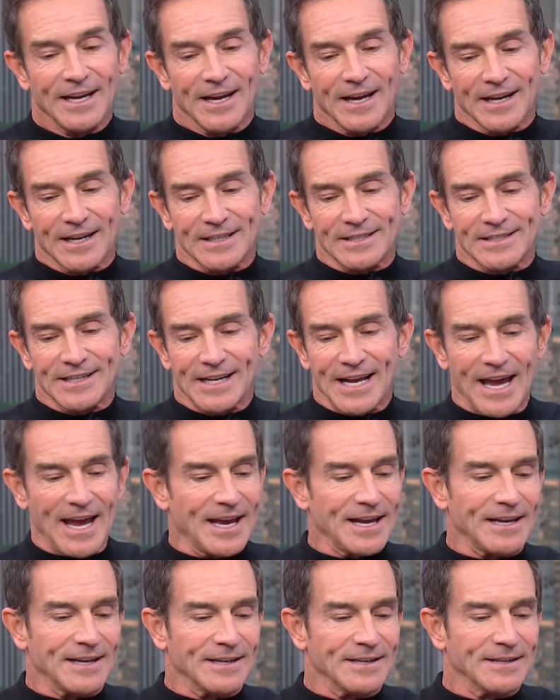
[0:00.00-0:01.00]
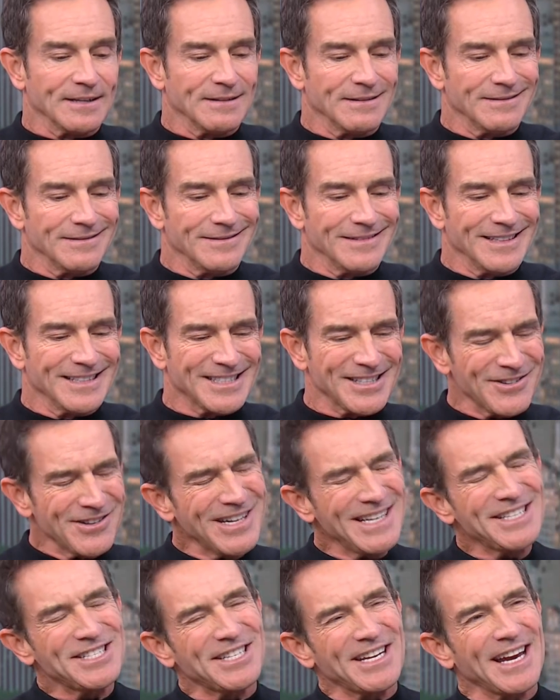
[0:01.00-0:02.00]
And I said, hey, is there
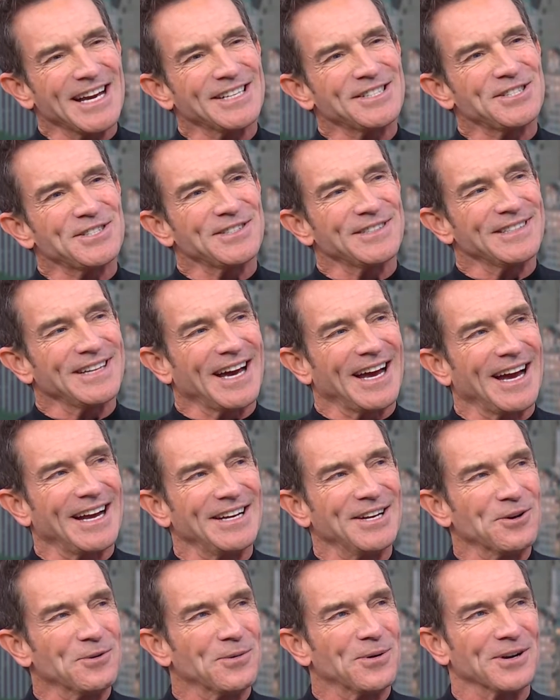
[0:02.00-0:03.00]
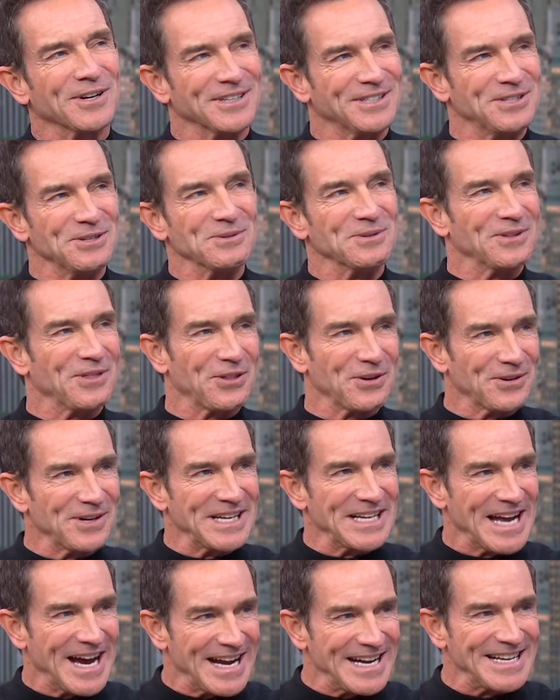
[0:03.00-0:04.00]
any chance, I know we're doing
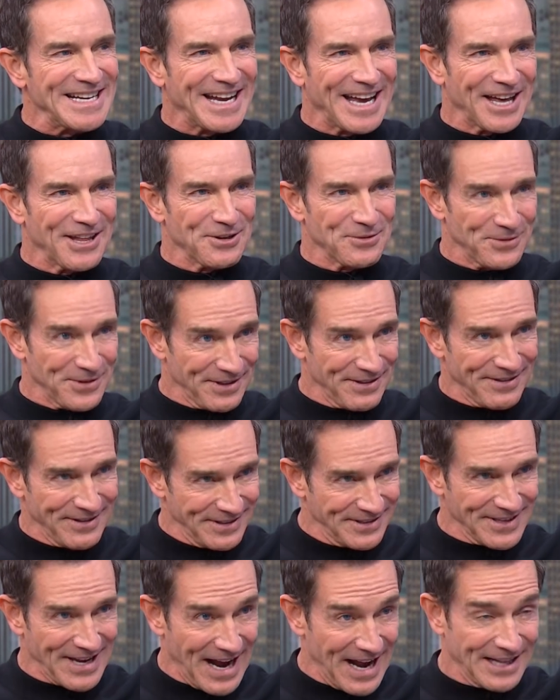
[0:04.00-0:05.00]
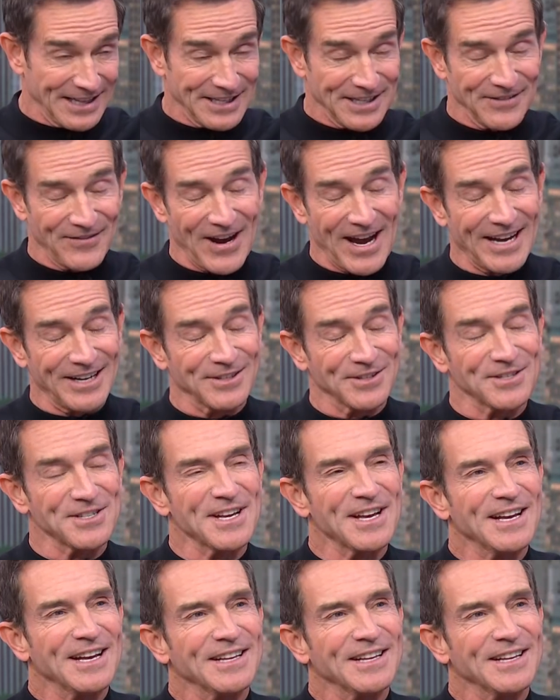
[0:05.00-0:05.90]
39 together with this Island of Idols,